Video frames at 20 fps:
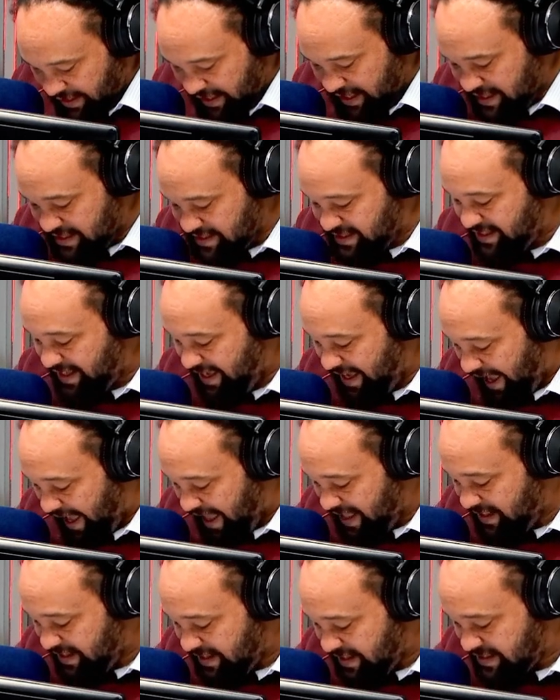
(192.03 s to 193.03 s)
Is the
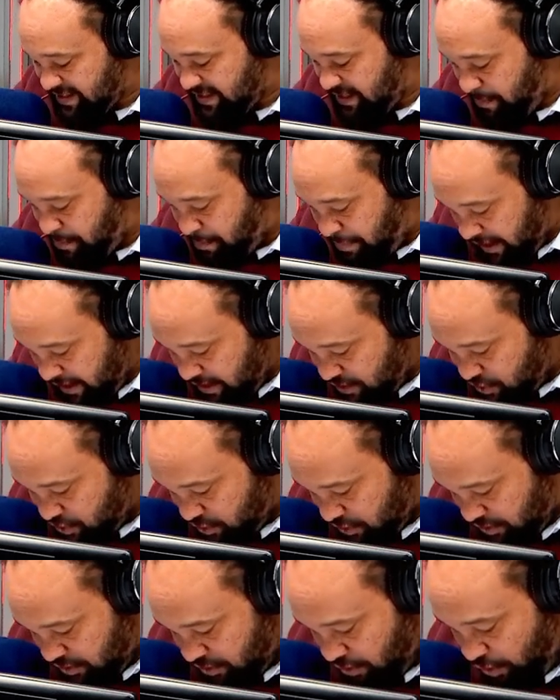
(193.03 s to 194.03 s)

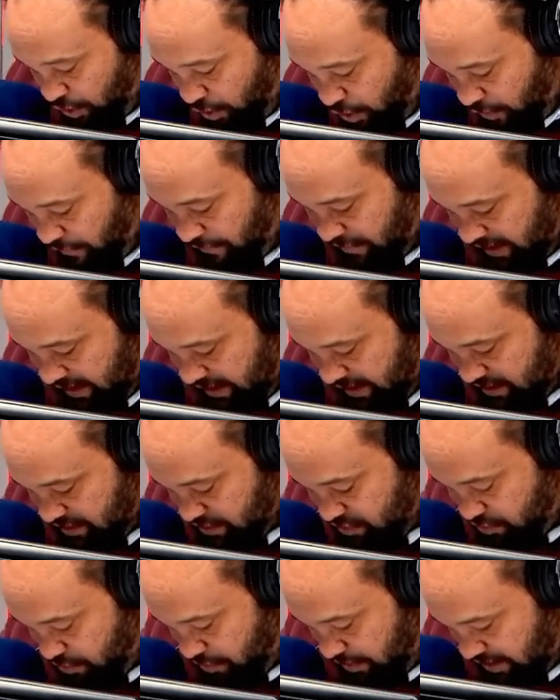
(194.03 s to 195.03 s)
anticipation of
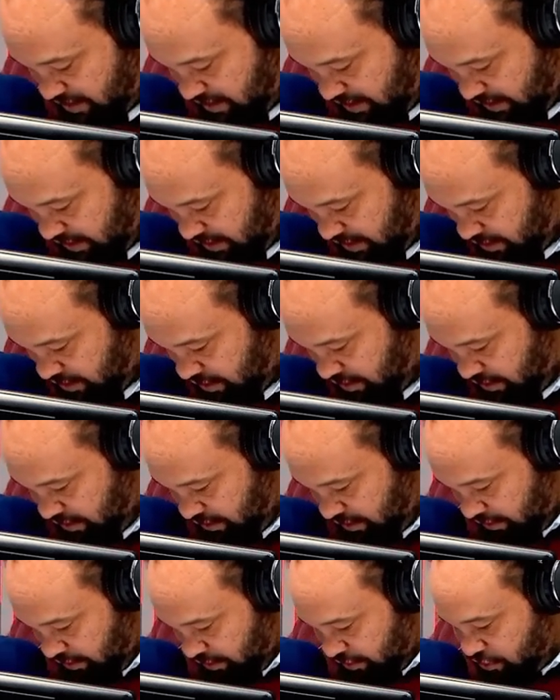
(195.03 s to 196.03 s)
his return
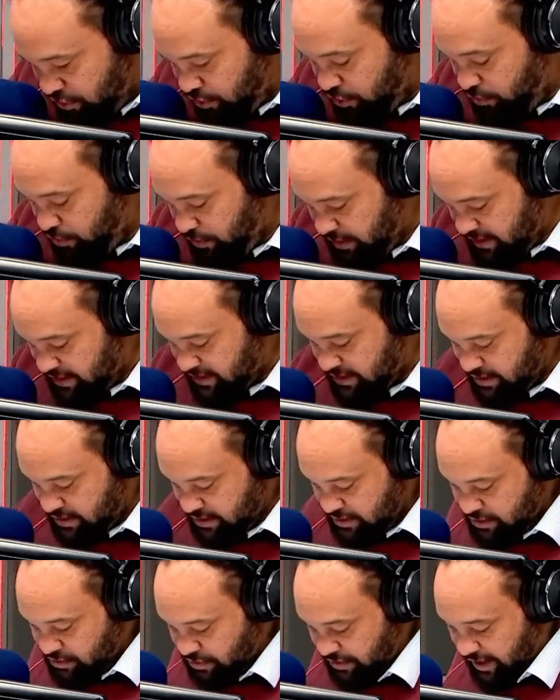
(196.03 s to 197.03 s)
to
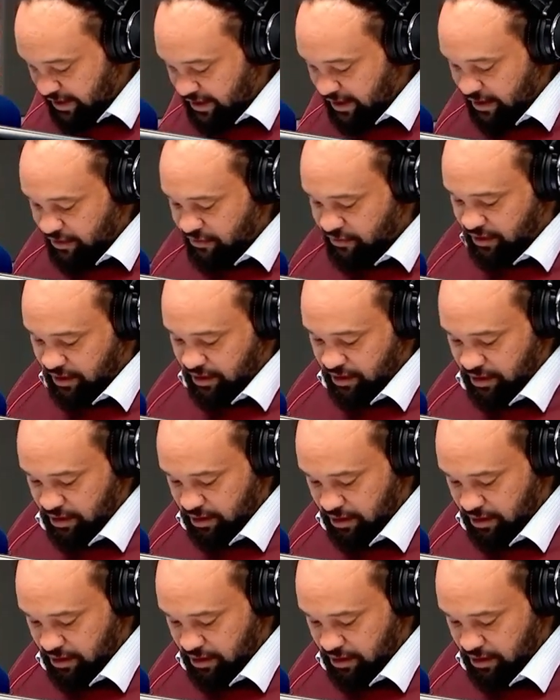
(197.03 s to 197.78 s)
that country?